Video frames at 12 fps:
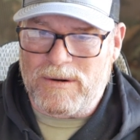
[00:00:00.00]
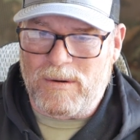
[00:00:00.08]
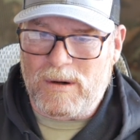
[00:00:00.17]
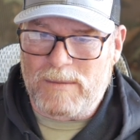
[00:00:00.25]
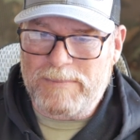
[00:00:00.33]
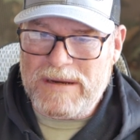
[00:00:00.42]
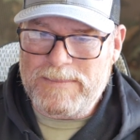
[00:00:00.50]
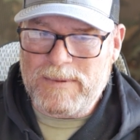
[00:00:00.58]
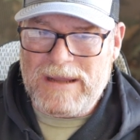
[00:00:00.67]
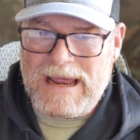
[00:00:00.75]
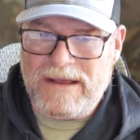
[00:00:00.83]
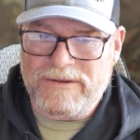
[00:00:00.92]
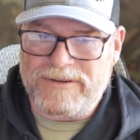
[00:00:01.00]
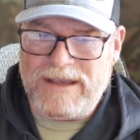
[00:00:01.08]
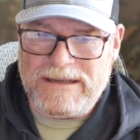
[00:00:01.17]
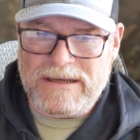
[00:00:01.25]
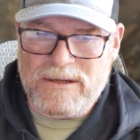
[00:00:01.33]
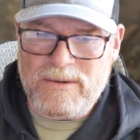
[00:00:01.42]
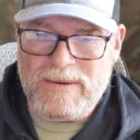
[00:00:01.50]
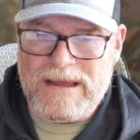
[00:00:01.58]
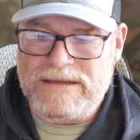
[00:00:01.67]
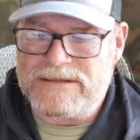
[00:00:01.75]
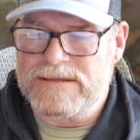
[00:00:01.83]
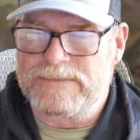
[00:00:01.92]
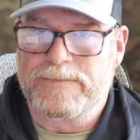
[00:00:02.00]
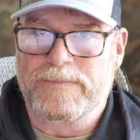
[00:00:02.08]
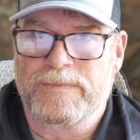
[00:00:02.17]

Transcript: or people outside the U.S.